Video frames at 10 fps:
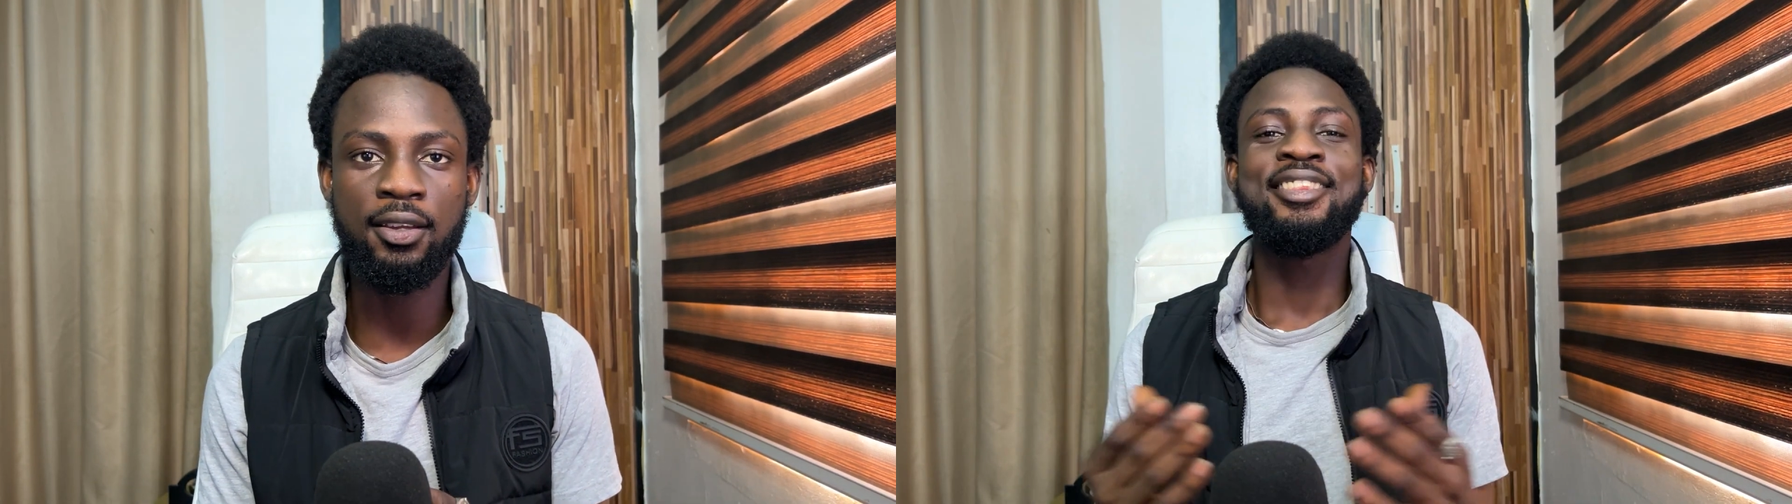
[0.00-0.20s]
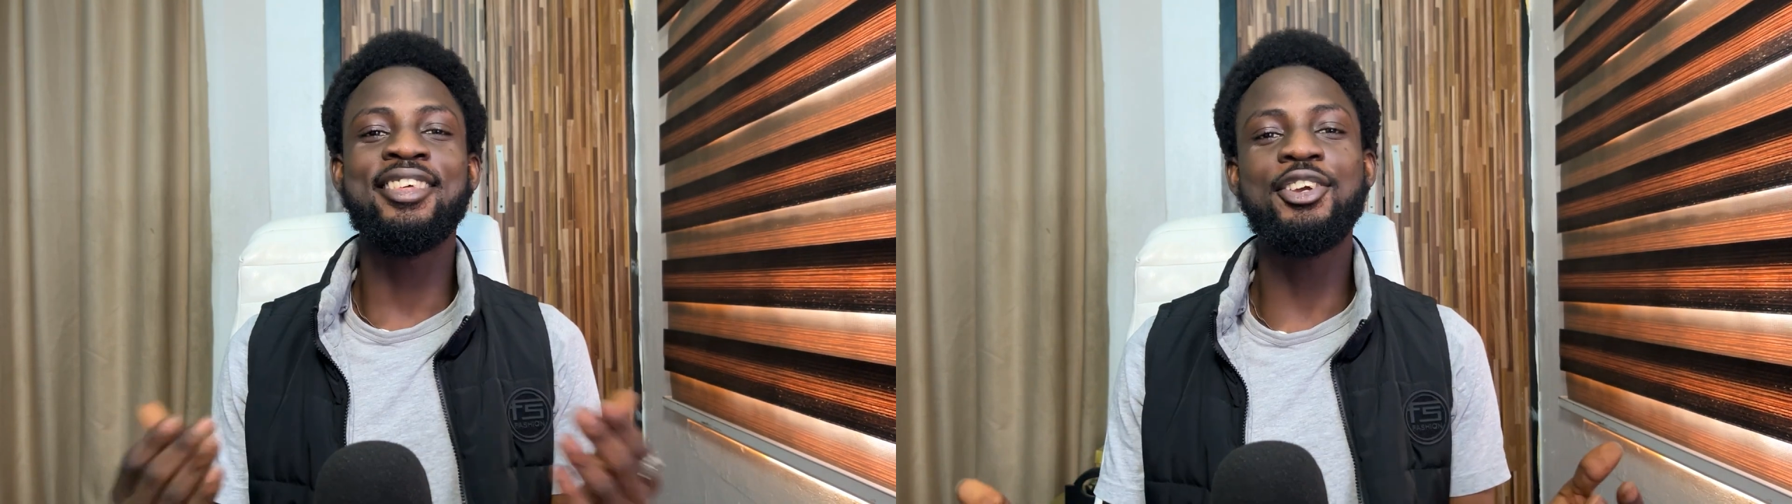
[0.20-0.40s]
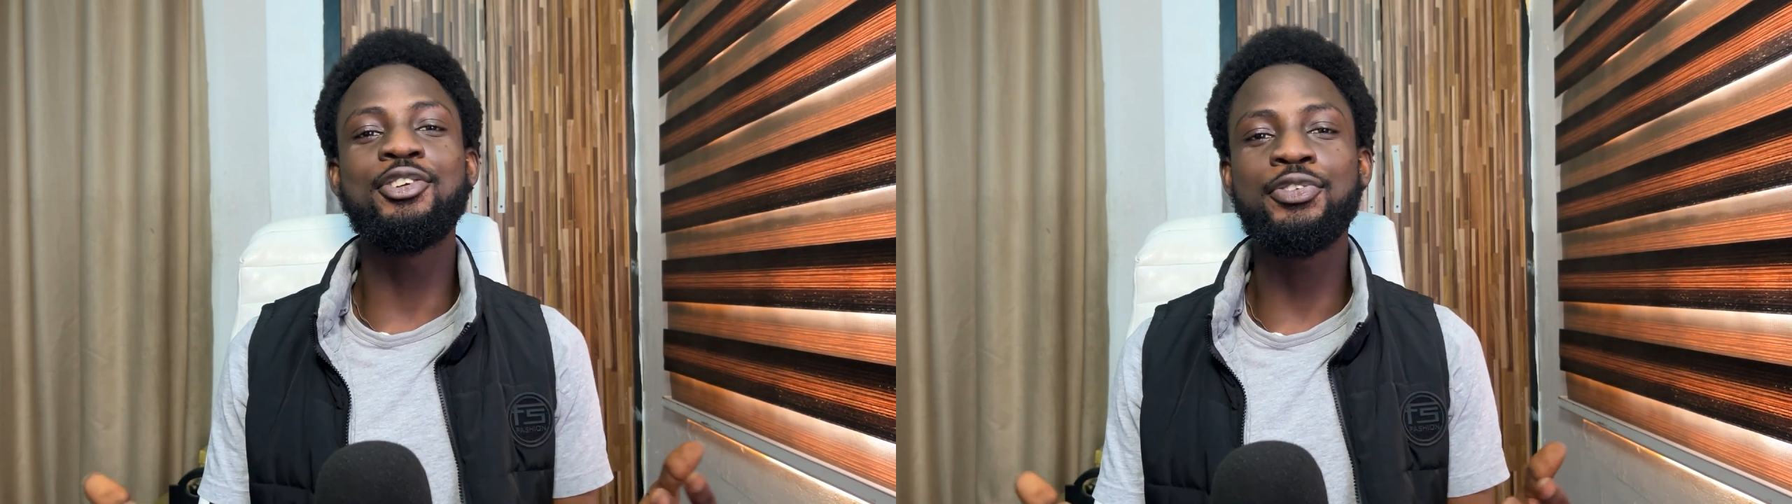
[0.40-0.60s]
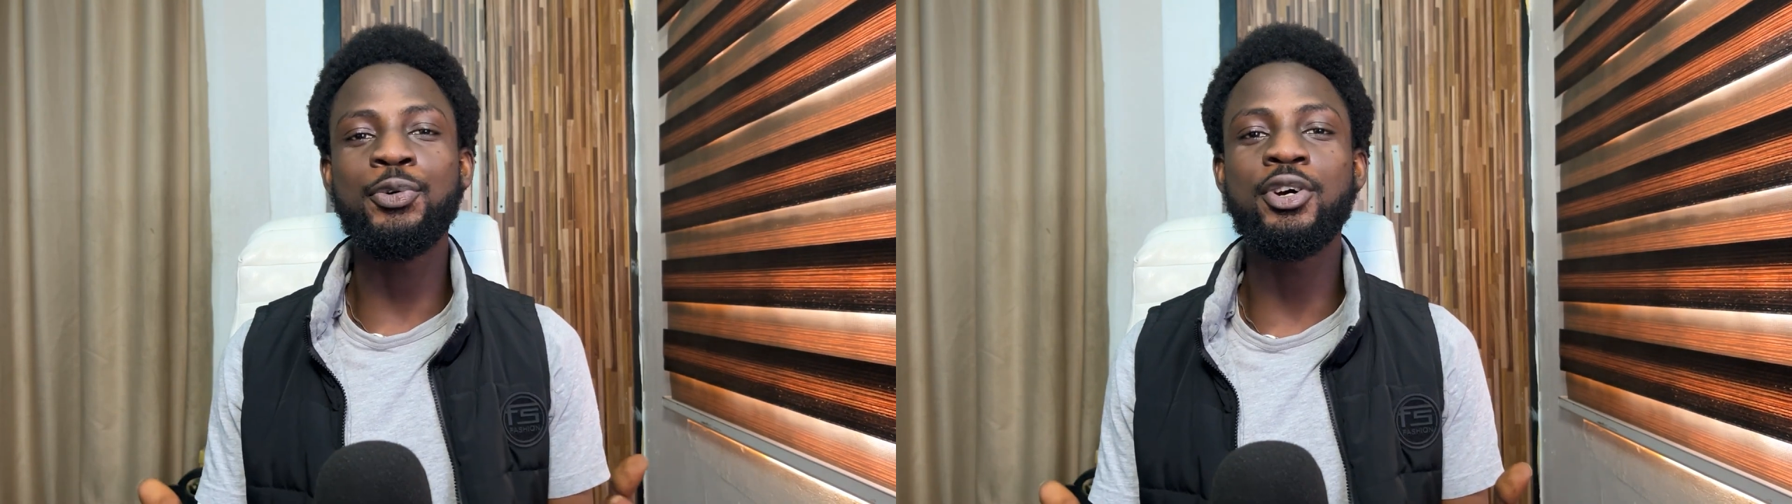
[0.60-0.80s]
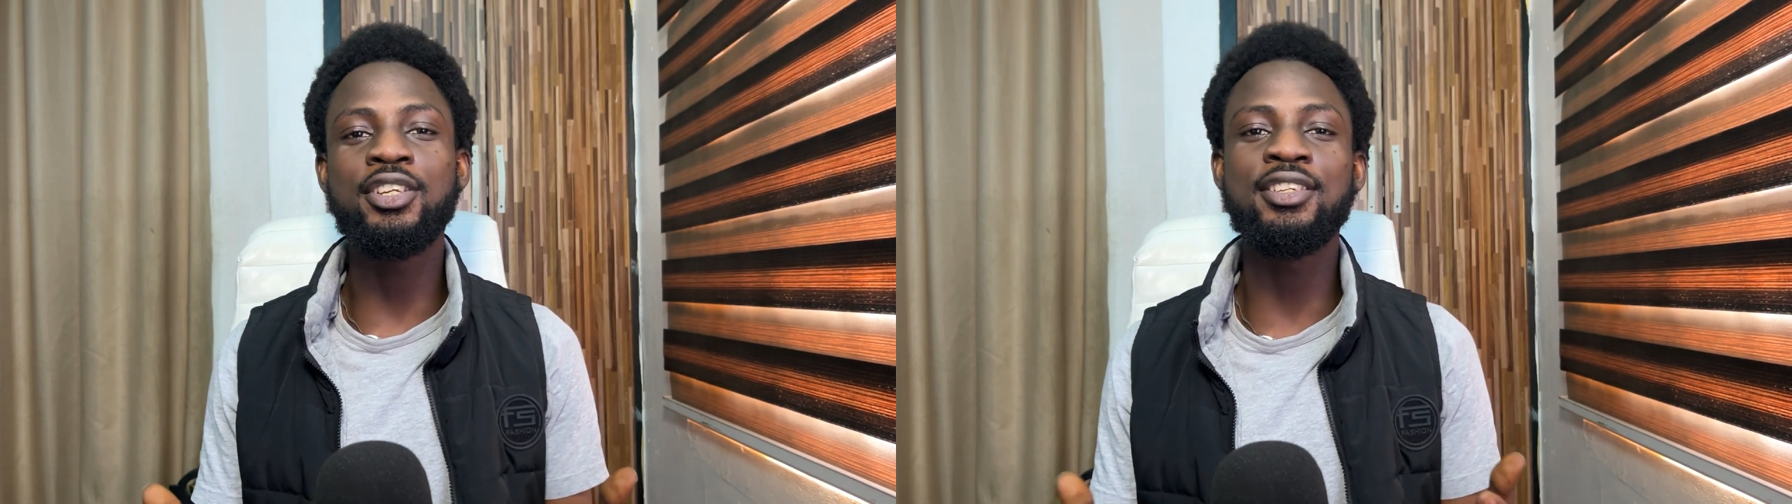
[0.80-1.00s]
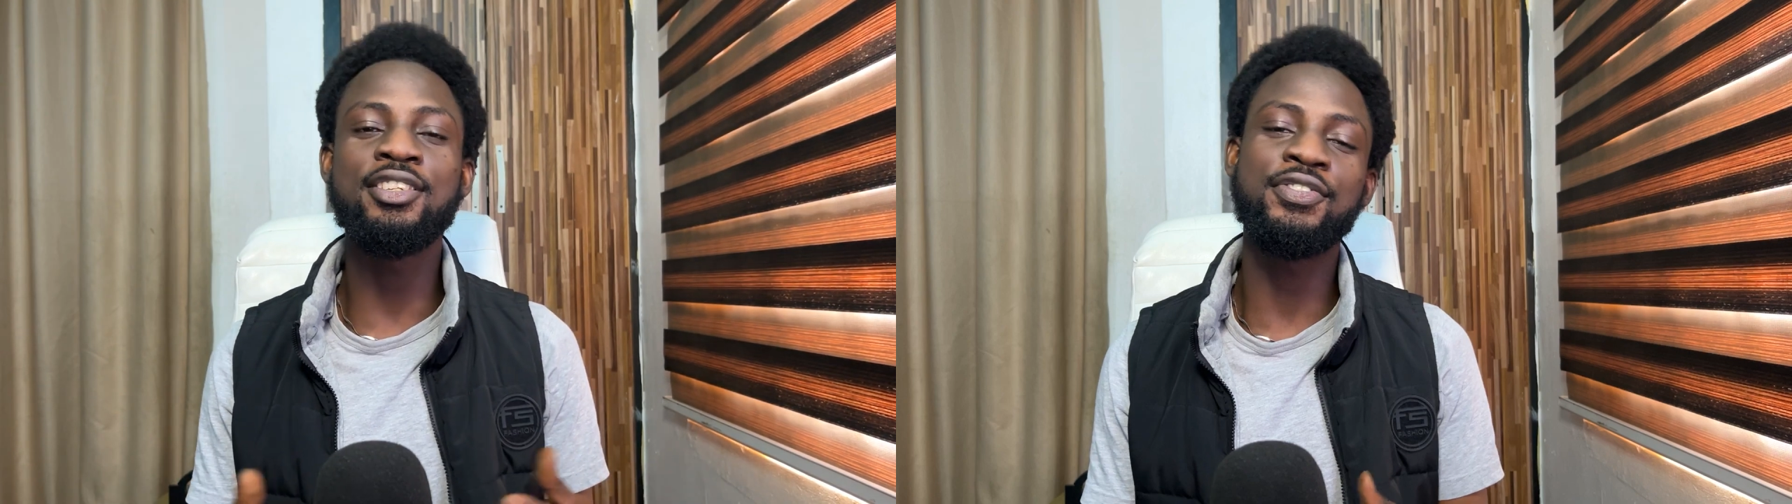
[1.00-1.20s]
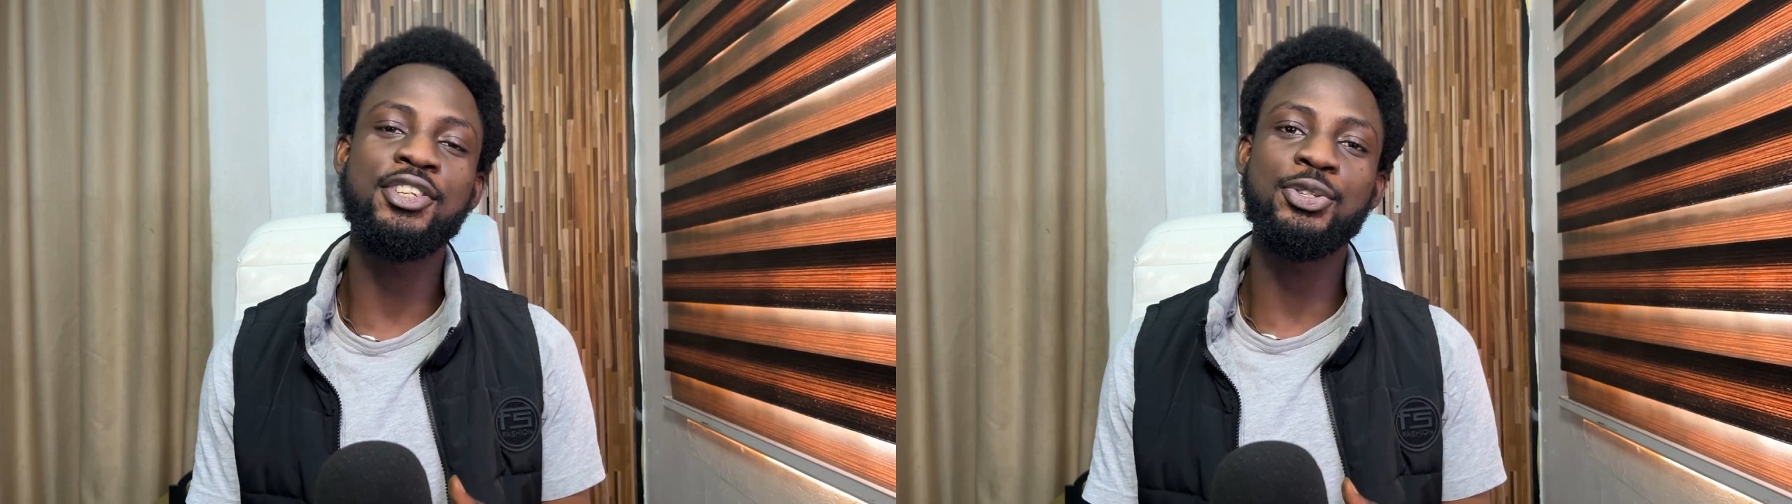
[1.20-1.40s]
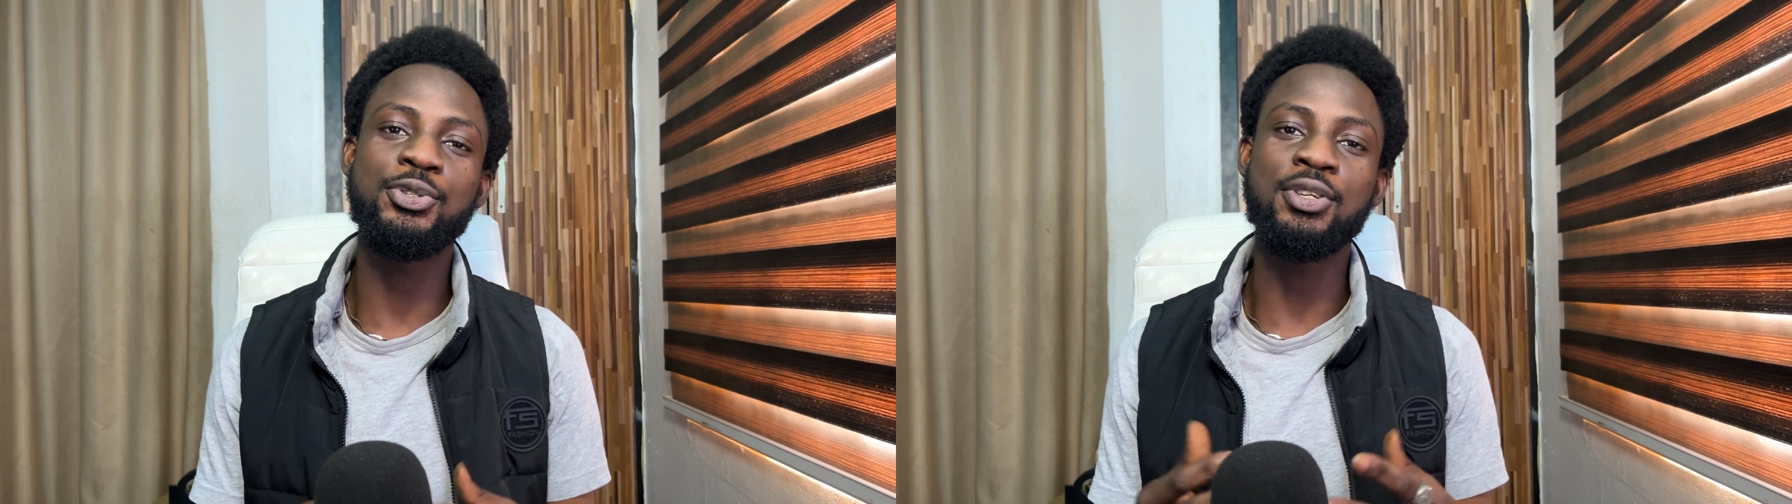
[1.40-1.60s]
Thank you for watching this
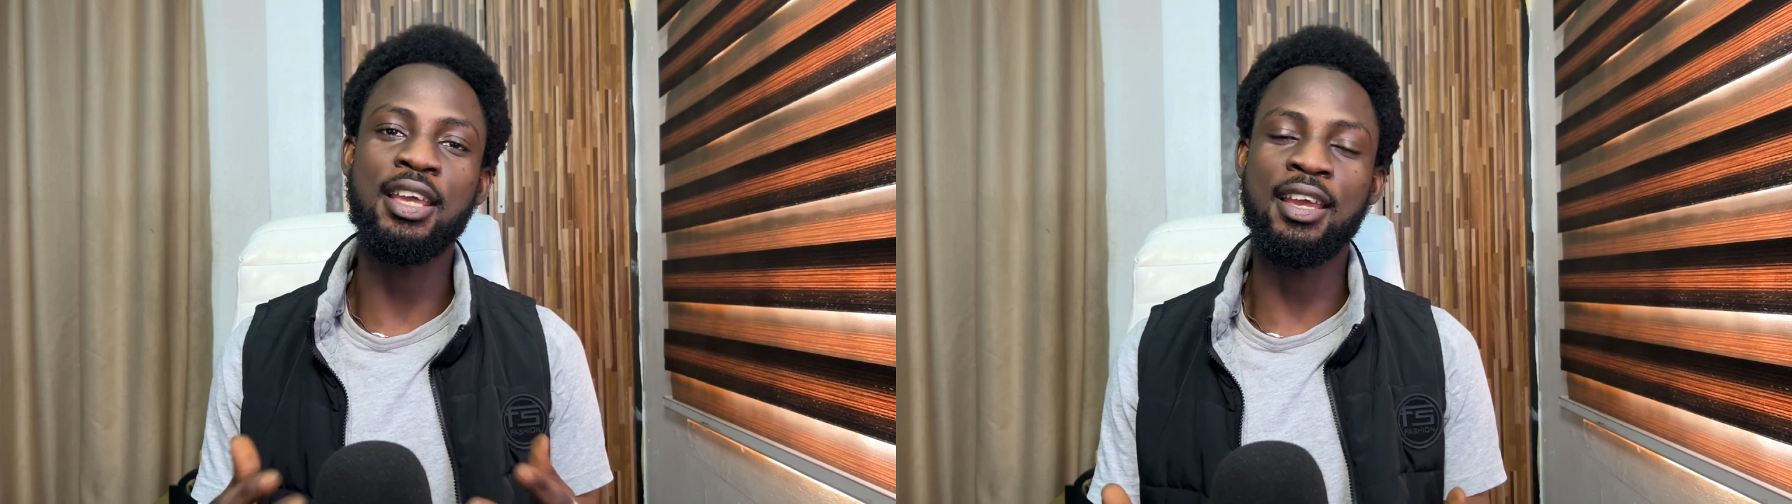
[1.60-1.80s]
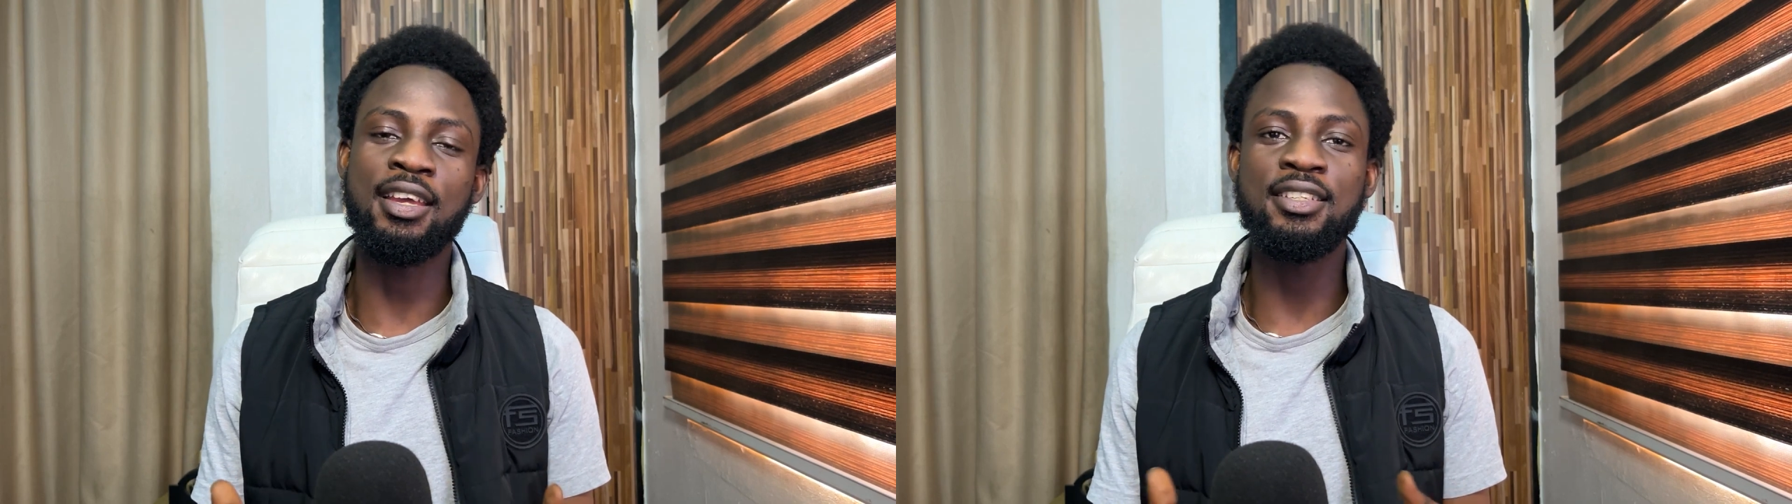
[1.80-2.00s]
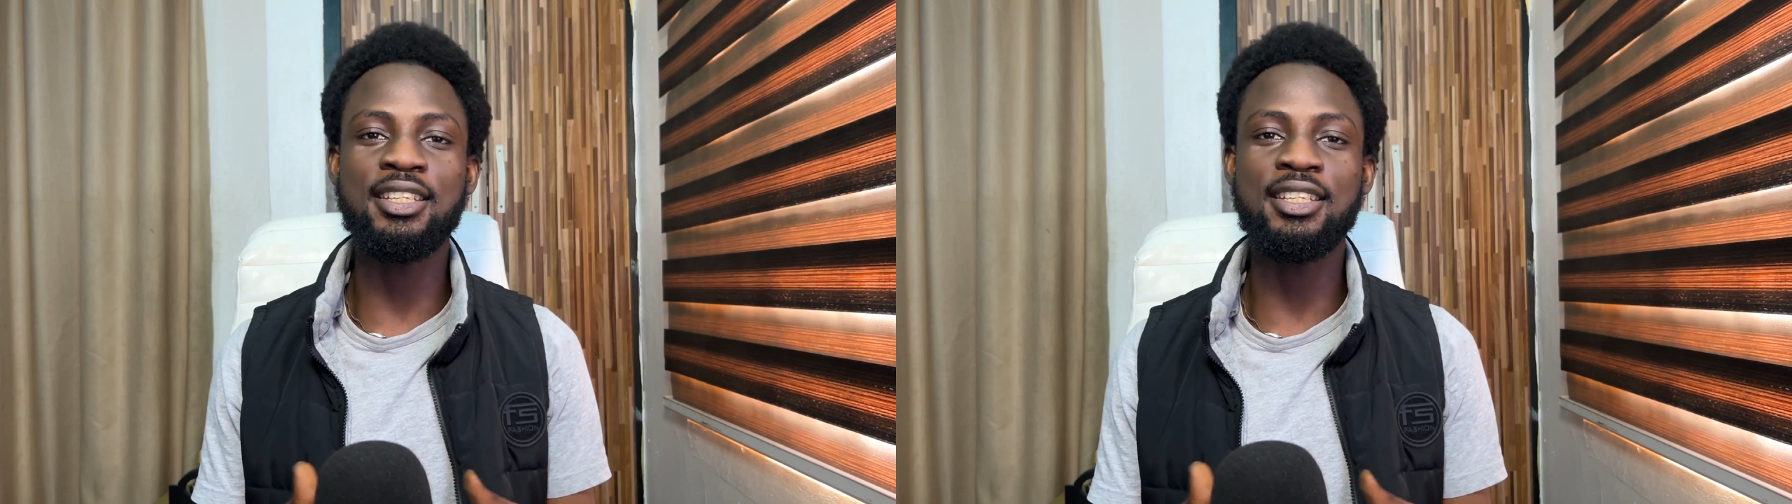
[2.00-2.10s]
video to the end.